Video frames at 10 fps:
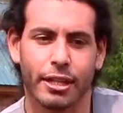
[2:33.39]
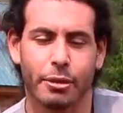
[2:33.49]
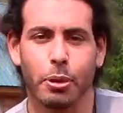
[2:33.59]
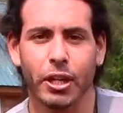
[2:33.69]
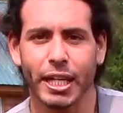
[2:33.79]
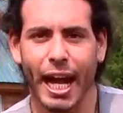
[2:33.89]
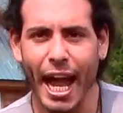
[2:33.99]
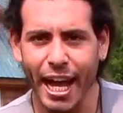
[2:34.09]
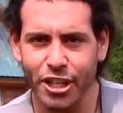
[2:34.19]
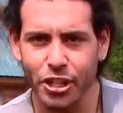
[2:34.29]
the body
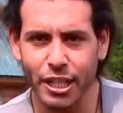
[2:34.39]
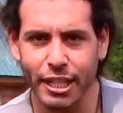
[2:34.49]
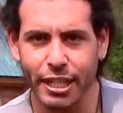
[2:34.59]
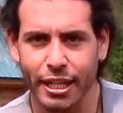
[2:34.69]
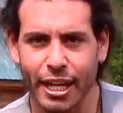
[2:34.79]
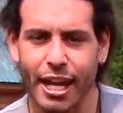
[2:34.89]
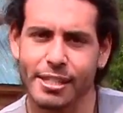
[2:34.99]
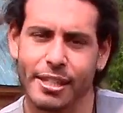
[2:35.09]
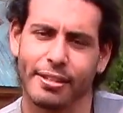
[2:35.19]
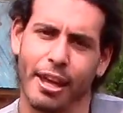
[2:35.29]
actually has
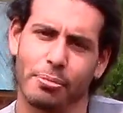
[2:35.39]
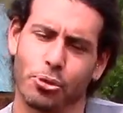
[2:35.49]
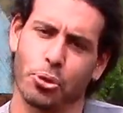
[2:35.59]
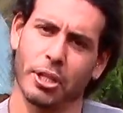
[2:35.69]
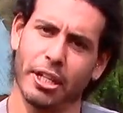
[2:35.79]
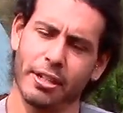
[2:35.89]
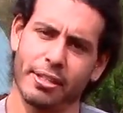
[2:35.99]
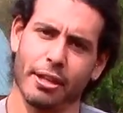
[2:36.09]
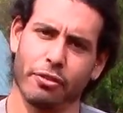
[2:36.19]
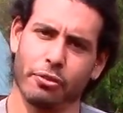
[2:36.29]
the time to clean itself